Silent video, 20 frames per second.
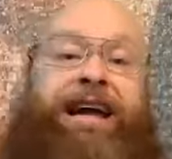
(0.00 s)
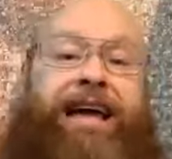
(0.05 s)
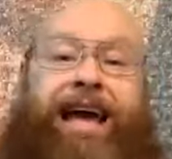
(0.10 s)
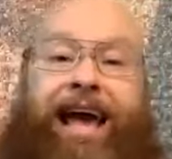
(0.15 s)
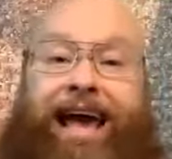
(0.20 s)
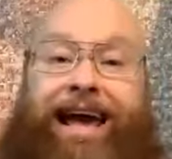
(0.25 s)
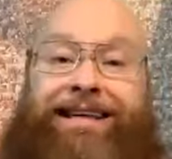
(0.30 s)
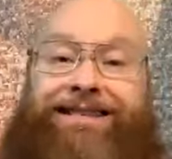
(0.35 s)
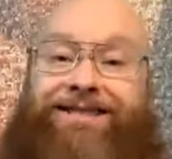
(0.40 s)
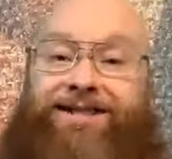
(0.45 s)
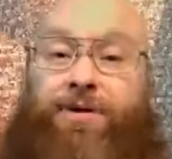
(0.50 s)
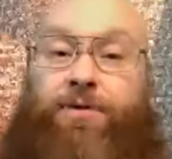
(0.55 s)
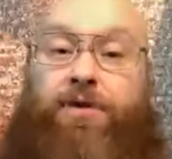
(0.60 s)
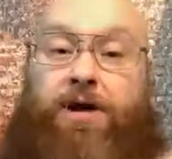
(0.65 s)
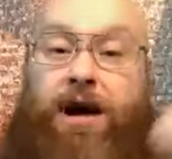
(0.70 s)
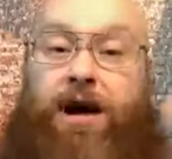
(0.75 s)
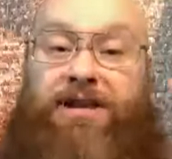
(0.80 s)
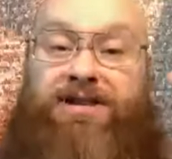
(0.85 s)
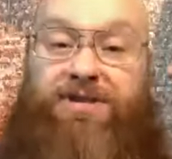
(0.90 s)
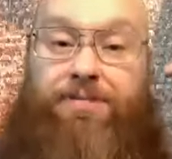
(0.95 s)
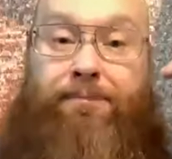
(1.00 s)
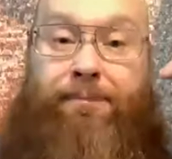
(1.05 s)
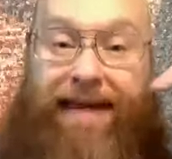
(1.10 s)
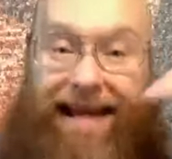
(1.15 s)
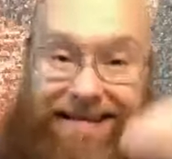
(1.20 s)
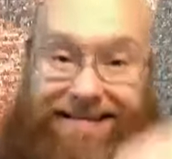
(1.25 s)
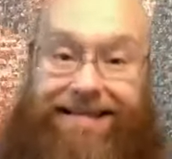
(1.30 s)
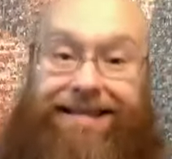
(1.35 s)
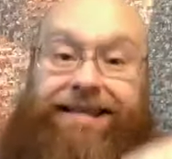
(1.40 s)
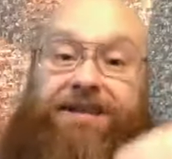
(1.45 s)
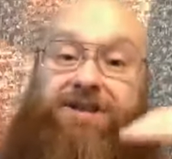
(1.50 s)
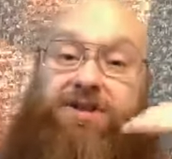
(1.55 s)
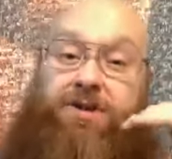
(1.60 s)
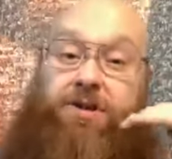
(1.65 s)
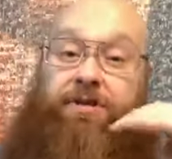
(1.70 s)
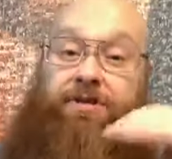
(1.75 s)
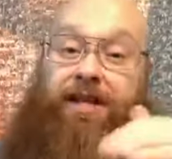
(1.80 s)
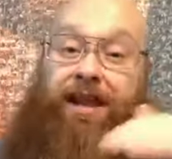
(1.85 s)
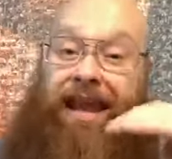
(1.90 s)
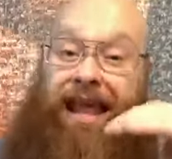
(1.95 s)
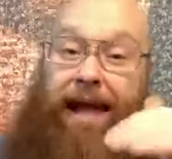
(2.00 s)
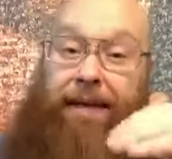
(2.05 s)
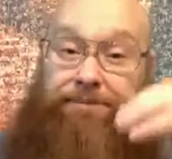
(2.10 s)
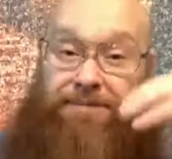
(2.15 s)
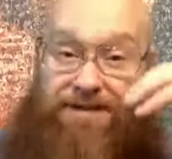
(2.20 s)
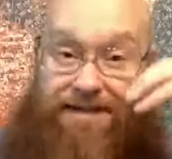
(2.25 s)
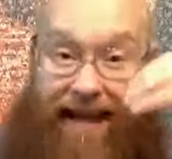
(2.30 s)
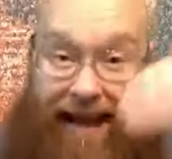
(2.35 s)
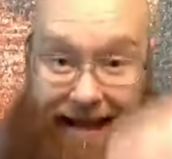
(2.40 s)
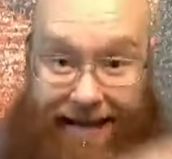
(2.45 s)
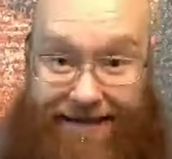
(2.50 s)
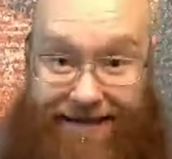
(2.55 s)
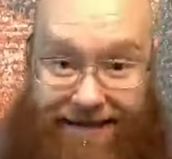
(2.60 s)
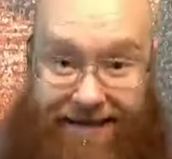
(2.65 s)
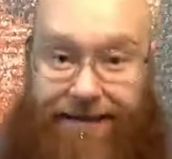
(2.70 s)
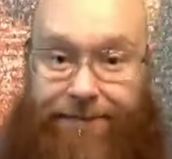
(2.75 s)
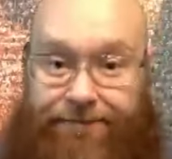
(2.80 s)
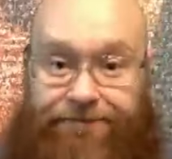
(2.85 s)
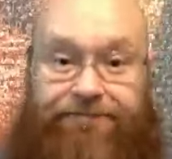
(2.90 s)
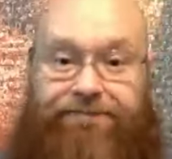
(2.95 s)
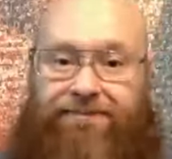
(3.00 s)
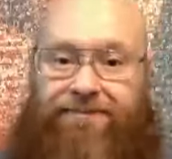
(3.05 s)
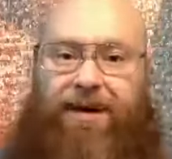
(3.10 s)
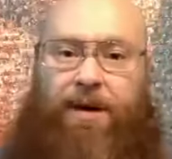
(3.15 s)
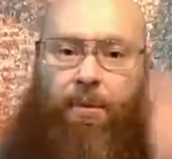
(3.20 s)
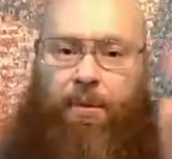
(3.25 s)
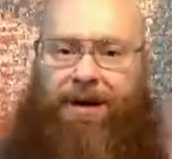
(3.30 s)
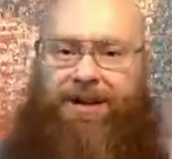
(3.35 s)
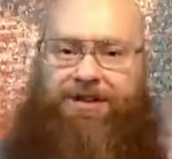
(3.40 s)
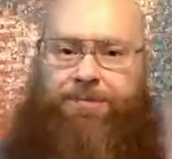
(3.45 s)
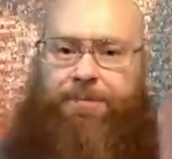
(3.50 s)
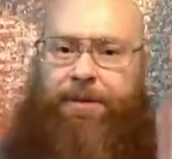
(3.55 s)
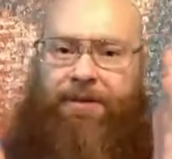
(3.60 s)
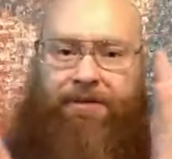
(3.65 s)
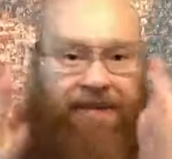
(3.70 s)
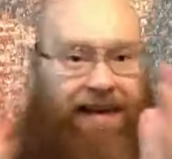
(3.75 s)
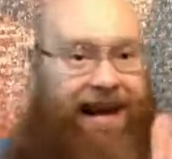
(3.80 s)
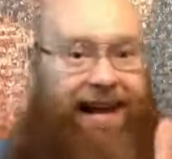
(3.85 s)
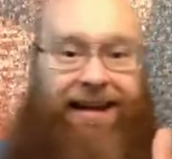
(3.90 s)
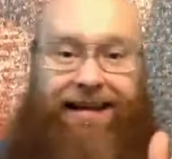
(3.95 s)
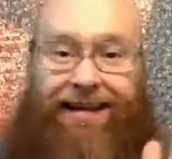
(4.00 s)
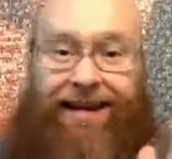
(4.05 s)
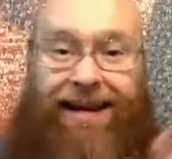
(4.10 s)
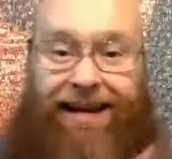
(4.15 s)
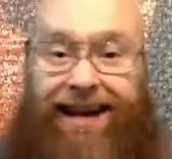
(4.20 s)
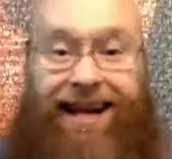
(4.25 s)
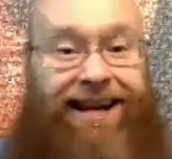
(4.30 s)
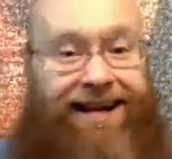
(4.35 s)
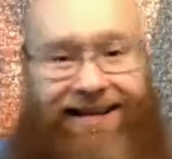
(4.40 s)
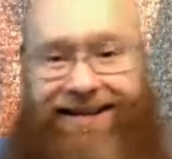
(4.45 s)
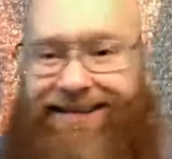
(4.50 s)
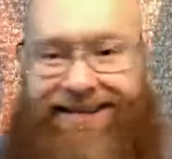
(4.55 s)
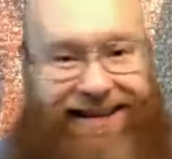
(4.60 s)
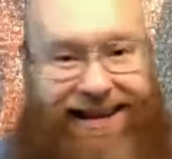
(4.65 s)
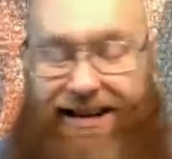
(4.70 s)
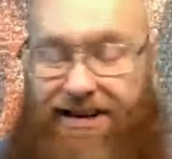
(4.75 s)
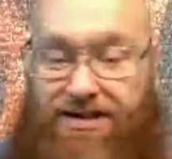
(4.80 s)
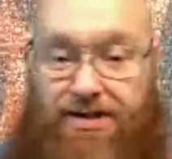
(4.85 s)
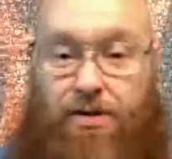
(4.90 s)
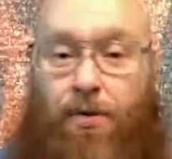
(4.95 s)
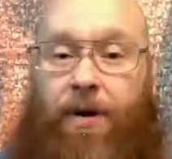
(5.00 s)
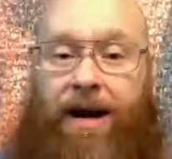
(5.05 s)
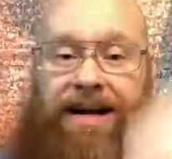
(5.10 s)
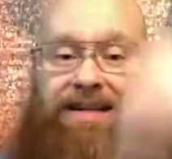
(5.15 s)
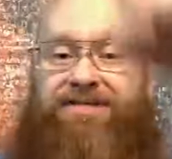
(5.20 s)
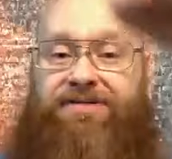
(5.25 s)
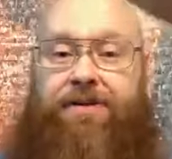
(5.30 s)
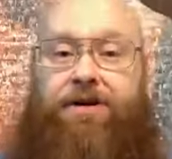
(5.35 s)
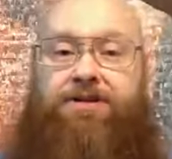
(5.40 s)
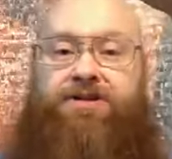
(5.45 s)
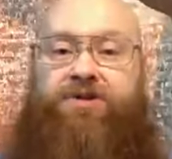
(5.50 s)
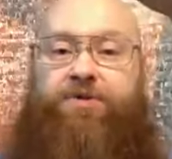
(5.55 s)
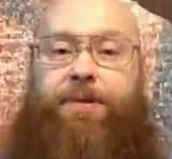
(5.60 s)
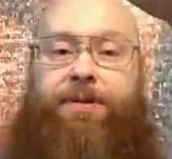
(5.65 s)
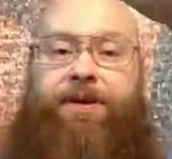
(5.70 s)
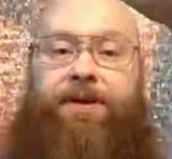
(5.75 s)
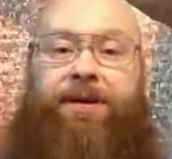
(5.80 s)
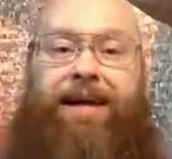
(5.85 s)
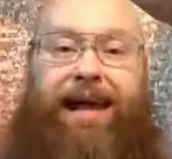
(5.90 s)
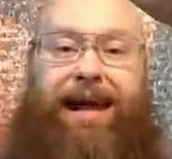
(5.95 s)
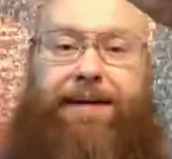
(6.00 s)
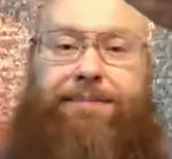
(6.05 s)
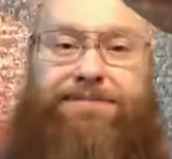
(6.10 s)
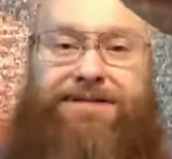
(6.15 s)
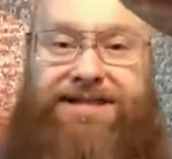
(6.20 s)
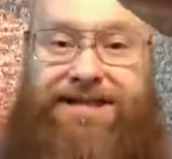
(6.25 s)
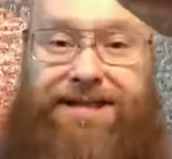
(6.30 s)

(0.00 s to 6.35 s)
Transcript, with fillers: And so God's message to the lampstands, which prophetically, here's the wise virgins with their lamps,